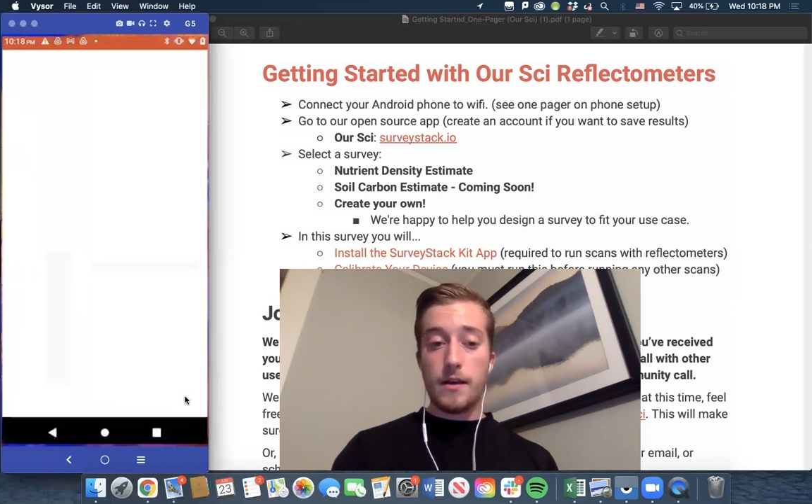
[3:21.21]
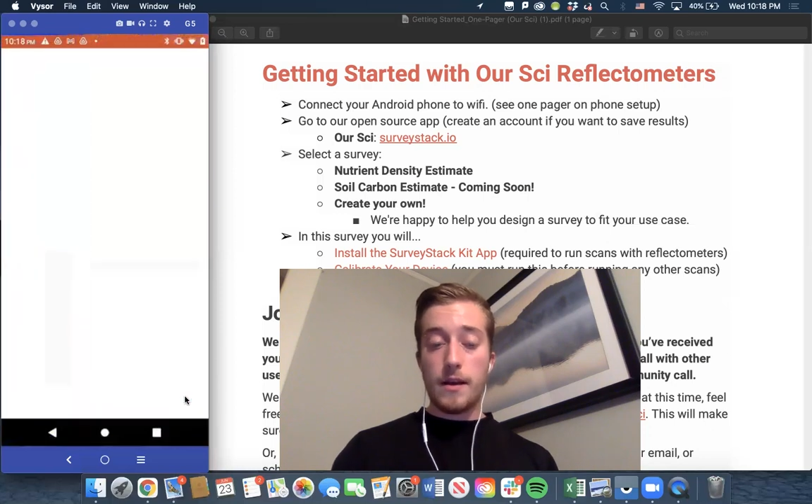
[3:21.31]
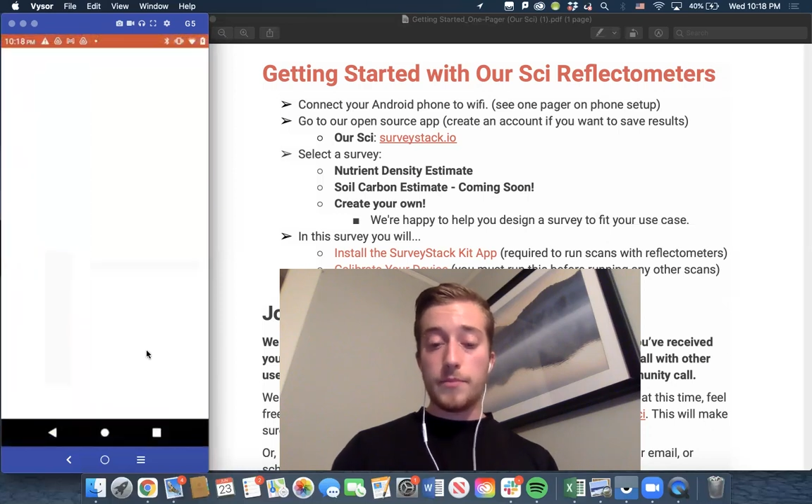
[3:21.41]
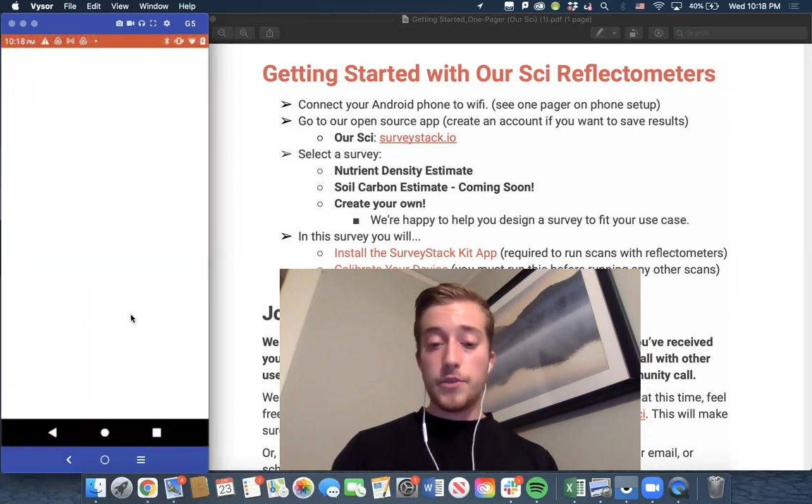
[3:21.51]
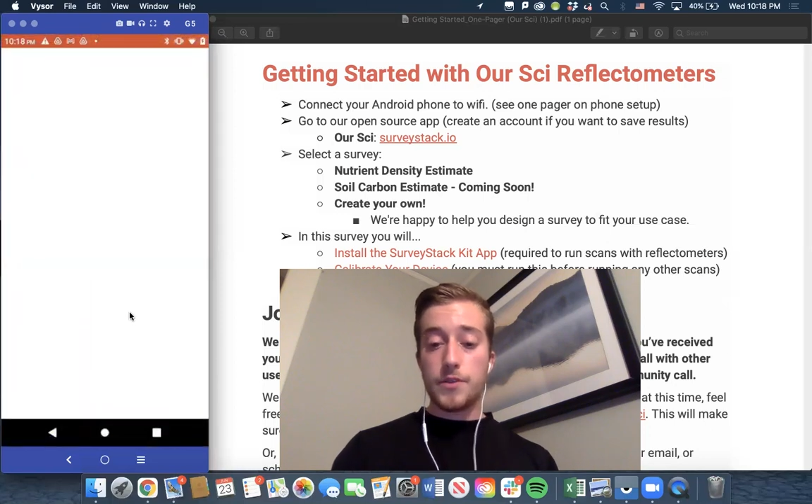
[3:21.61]

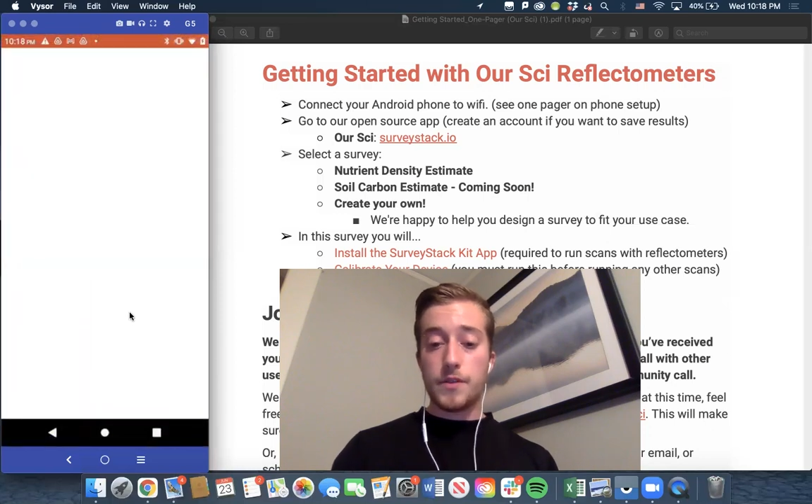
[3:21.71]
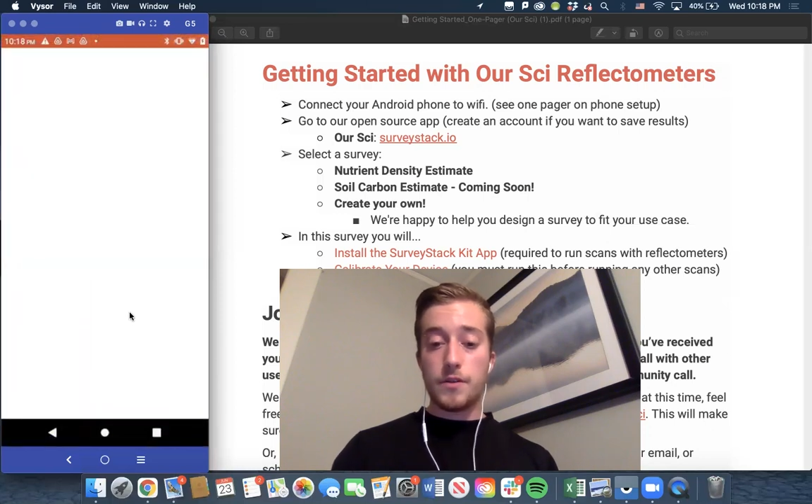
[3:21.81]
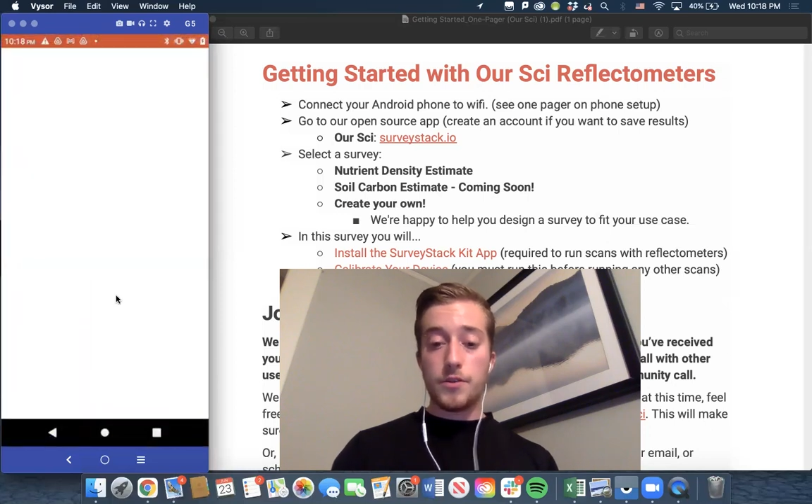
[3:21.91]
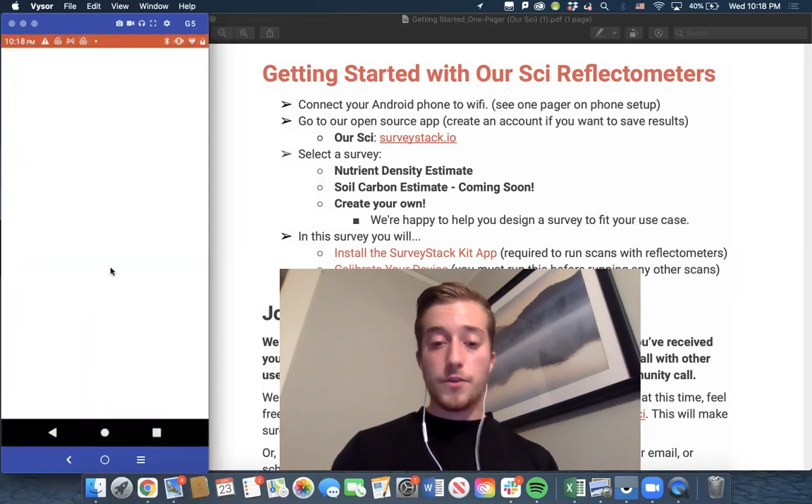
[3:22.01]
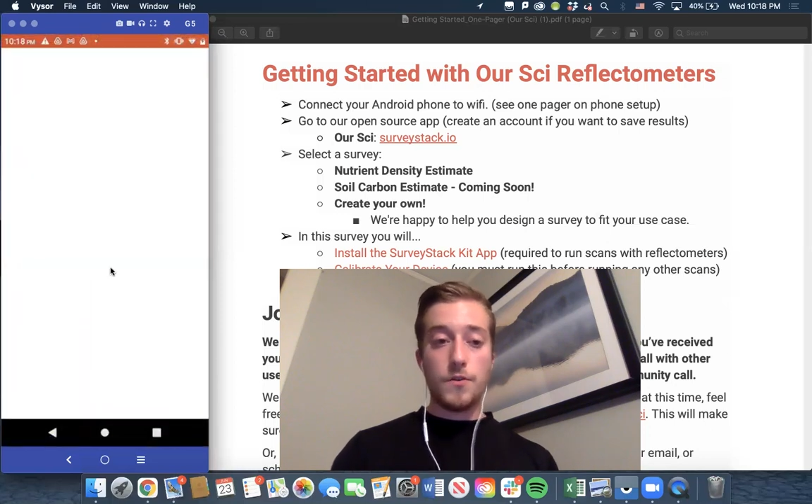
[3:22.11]
I'm just going
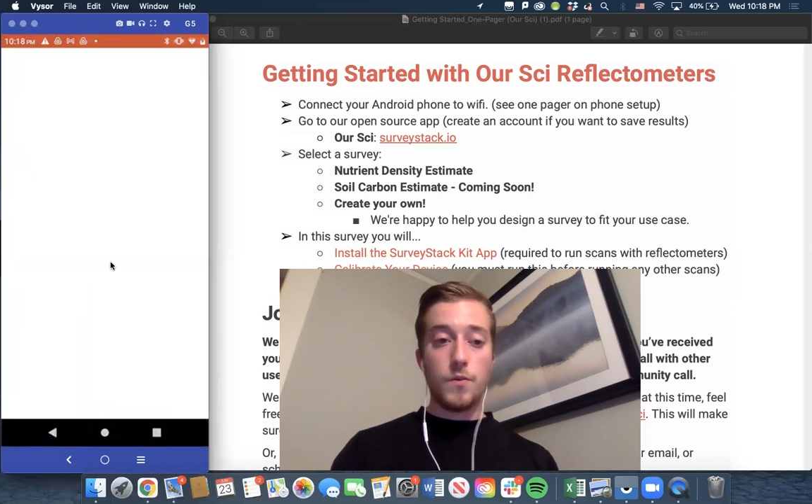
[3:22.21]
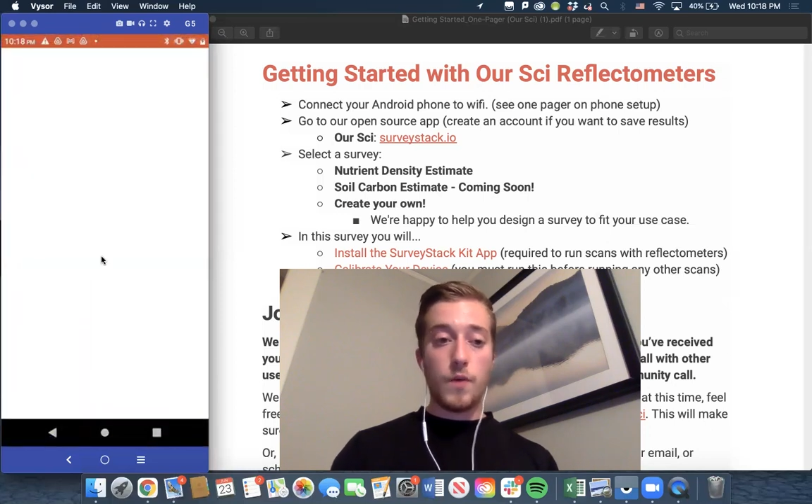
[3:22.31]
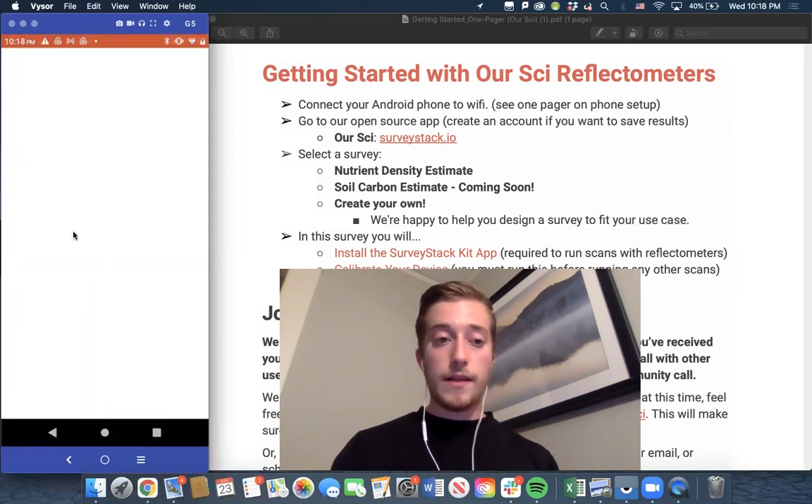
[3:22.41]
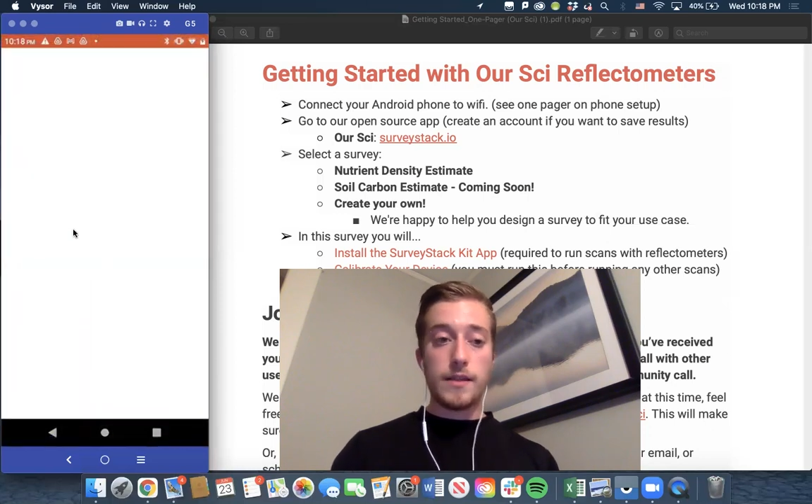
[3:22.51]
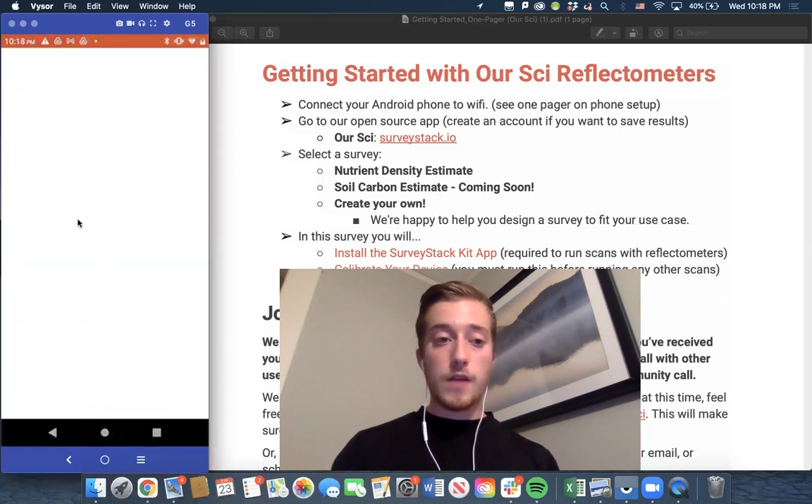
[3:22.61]
to show you
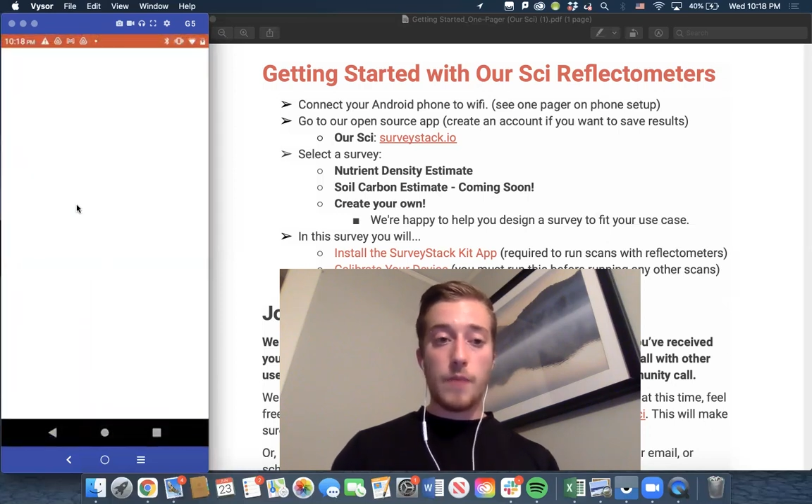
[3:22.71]
why that's